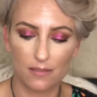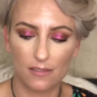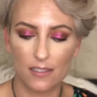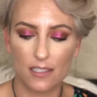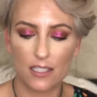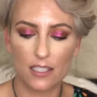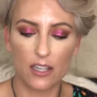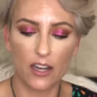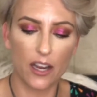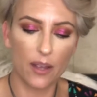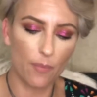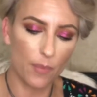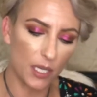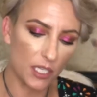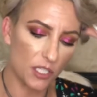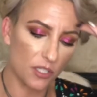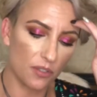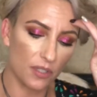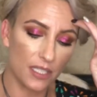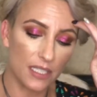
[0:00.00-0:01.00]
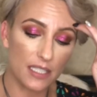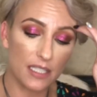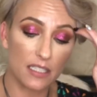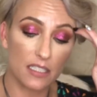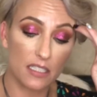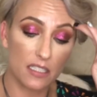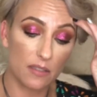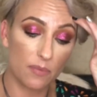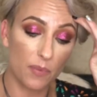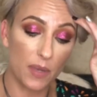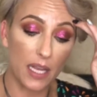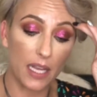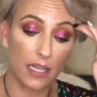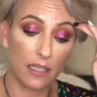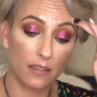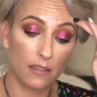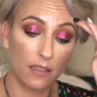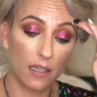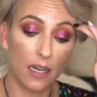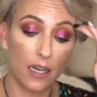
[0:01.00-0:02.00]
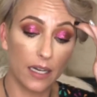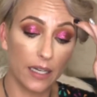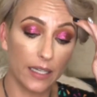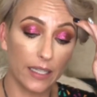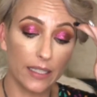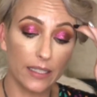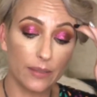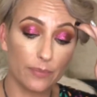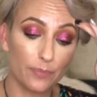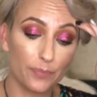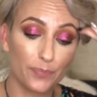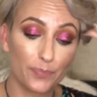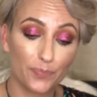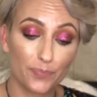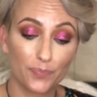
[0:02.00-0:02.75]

Sorry I made you listen to me um,